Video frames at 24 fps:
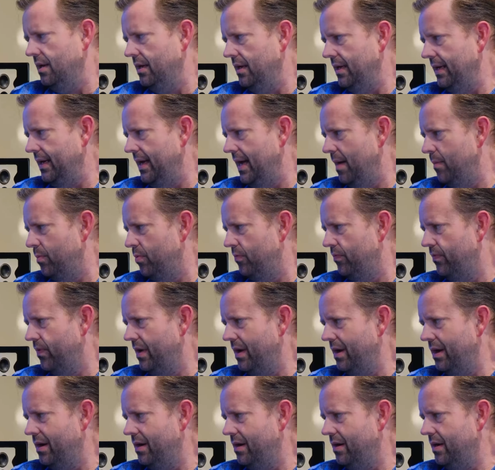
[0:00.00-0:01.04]

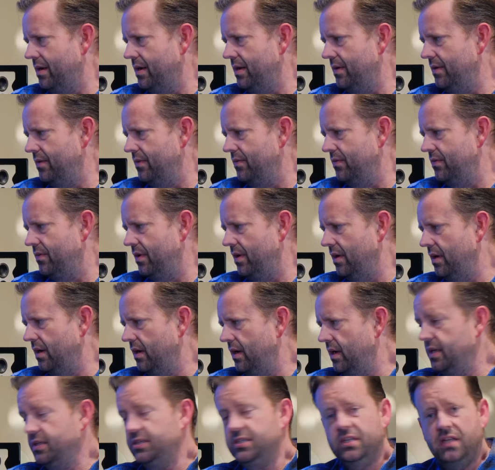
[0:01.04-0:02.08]
amplifier is
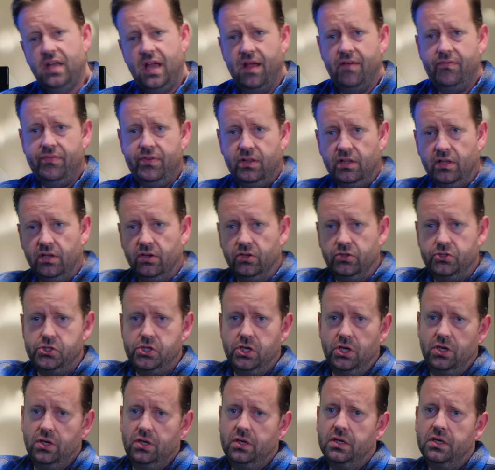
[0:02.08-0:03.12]
it's a heavy little
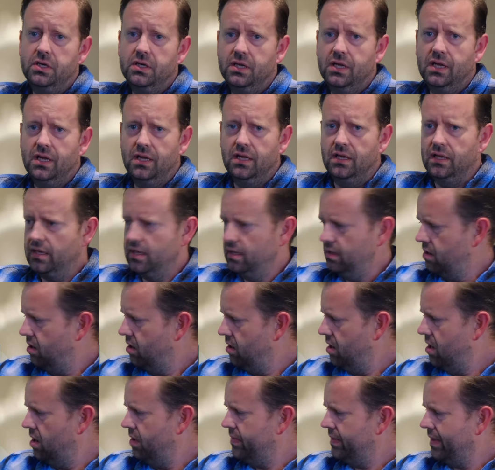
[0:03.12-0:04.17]
chunk.
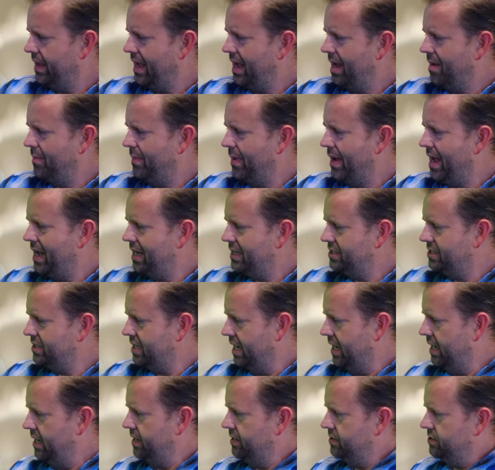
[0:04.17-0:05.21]
On the compact
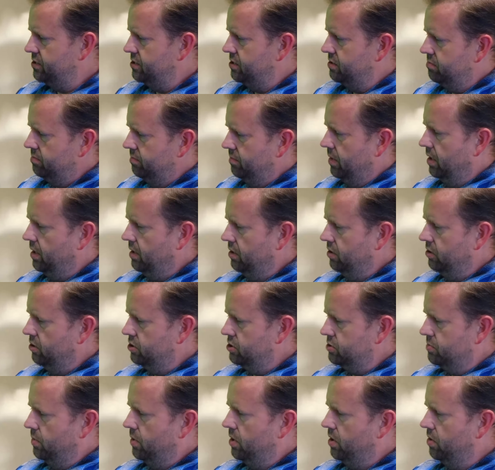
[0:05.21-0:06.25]
side, it's a little
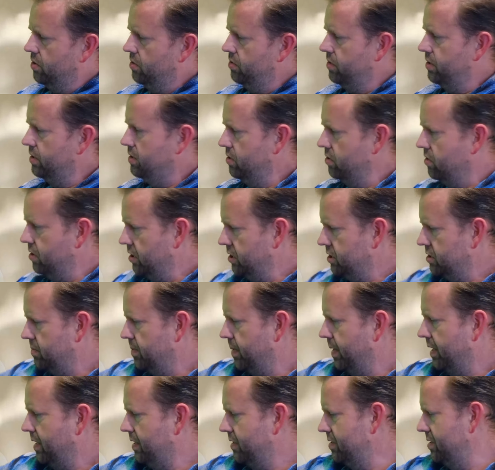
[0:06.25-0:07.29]
smaller than you'd
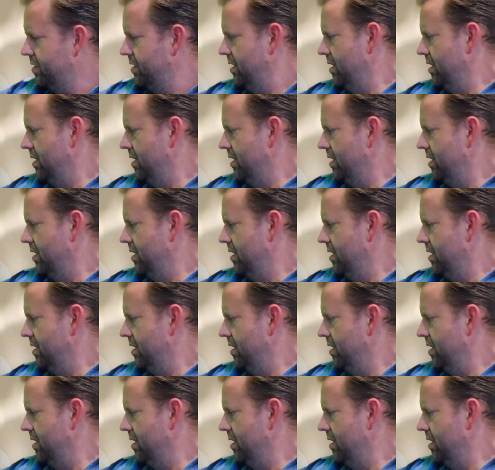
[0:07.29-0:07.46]
expect.